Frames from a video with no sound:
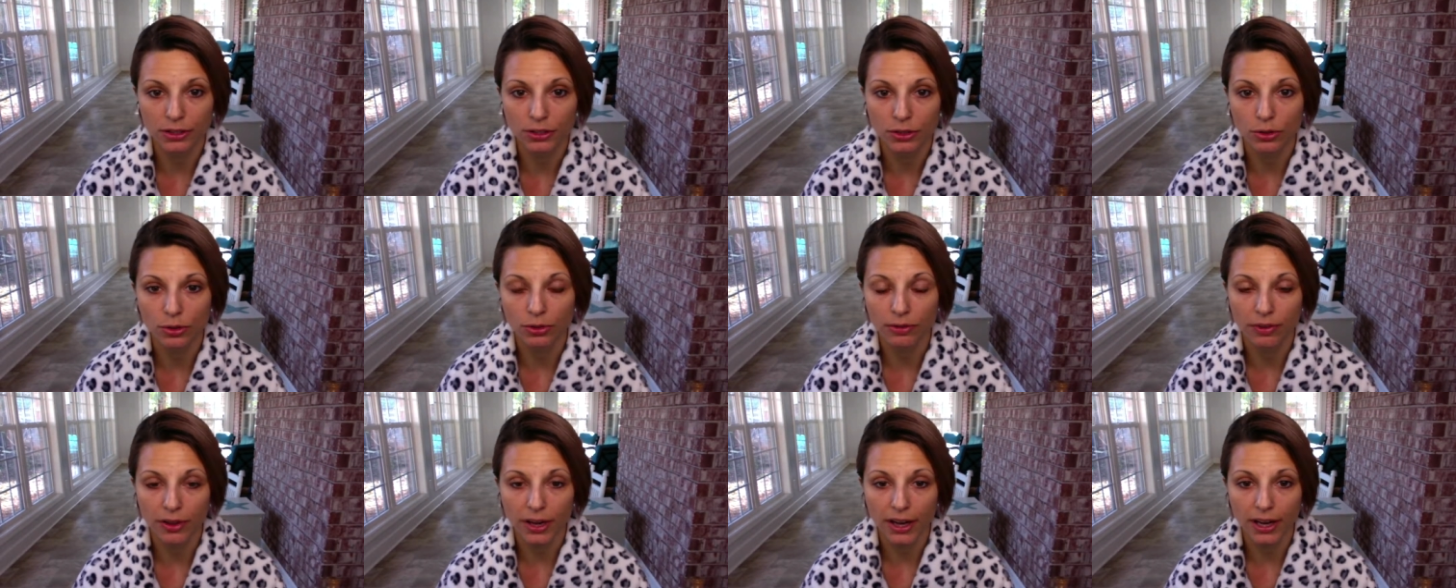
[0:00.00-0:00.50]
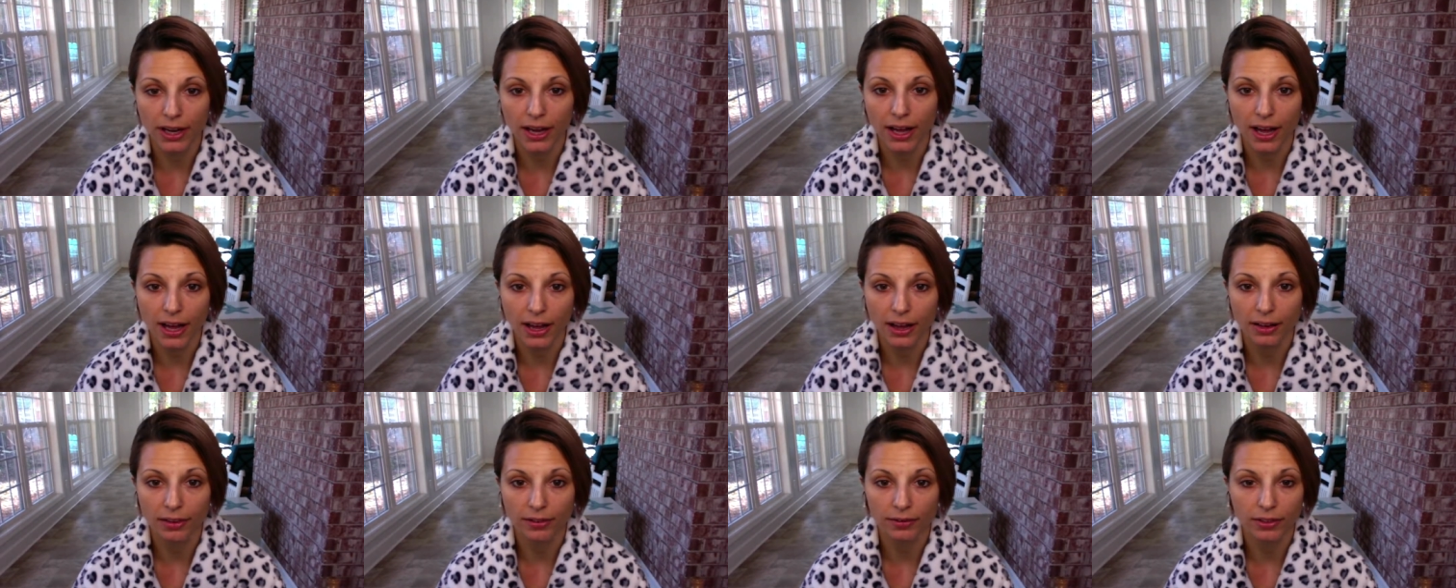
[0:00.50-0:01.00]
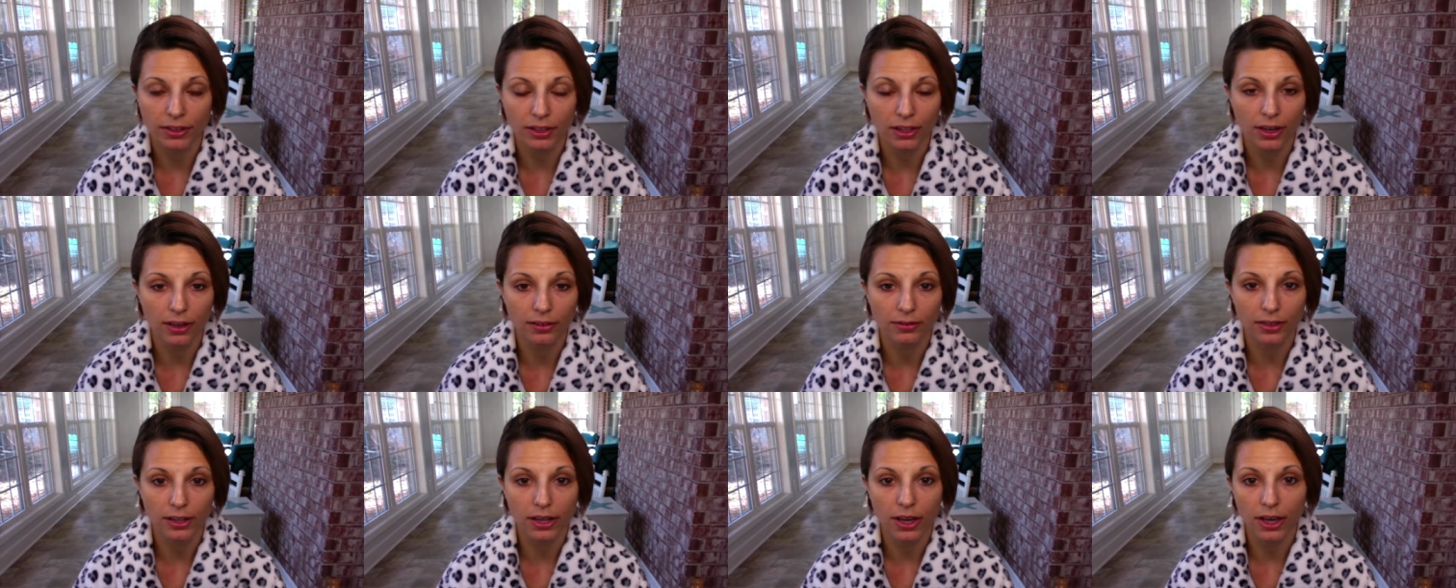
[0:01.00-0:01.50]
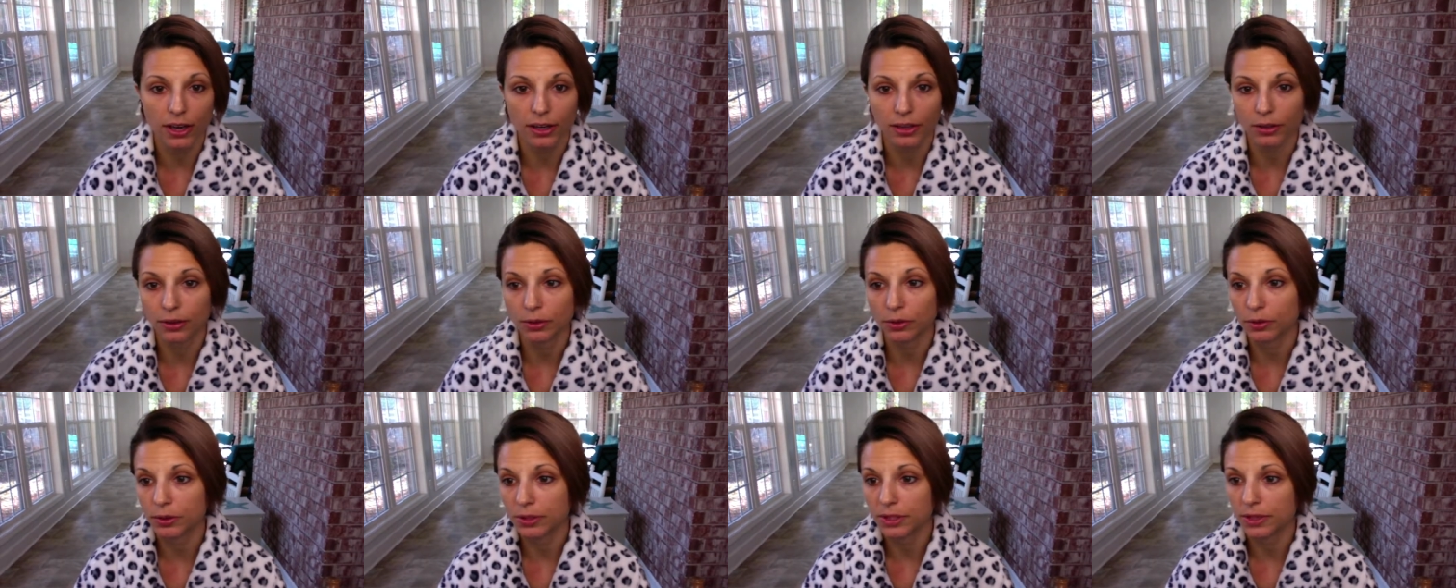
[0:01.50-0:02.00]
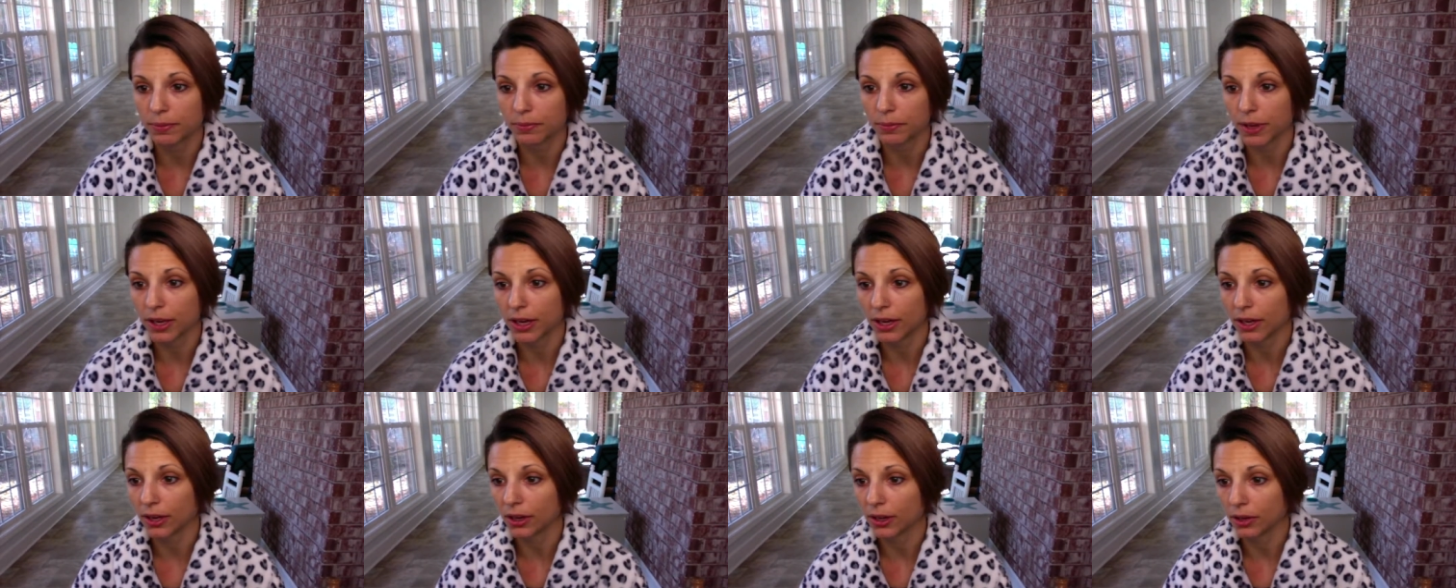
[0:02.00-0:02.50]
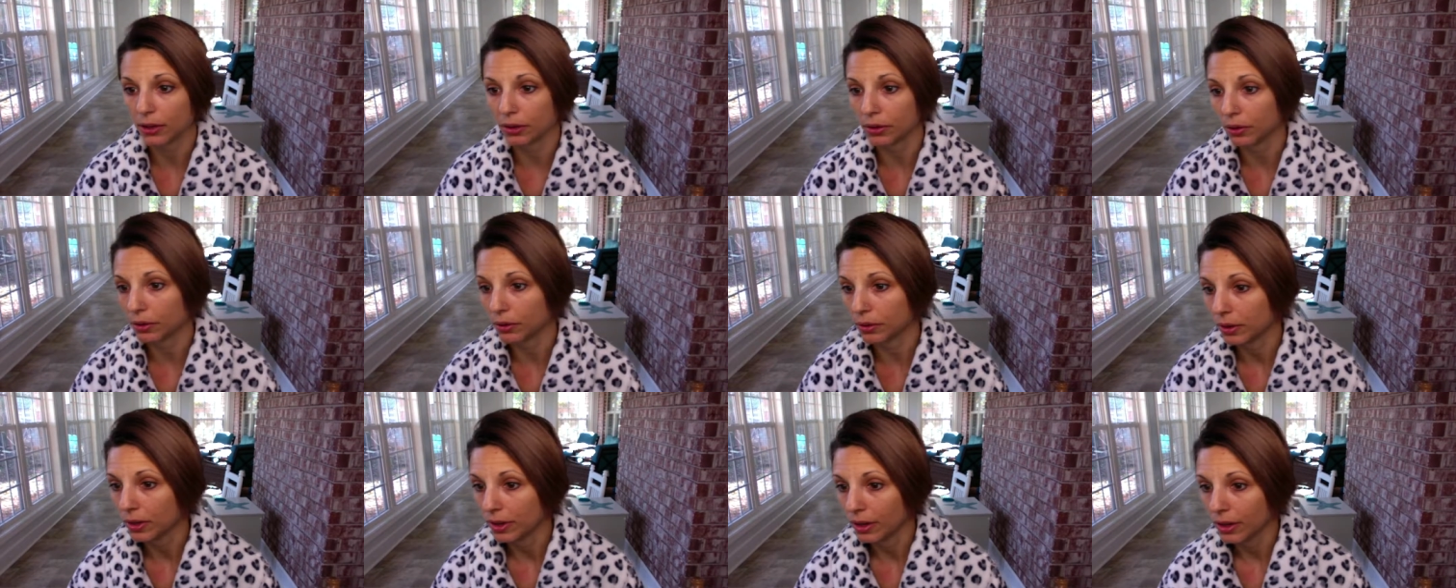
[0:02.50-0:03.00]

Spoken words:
So if I have an avocado, tomato,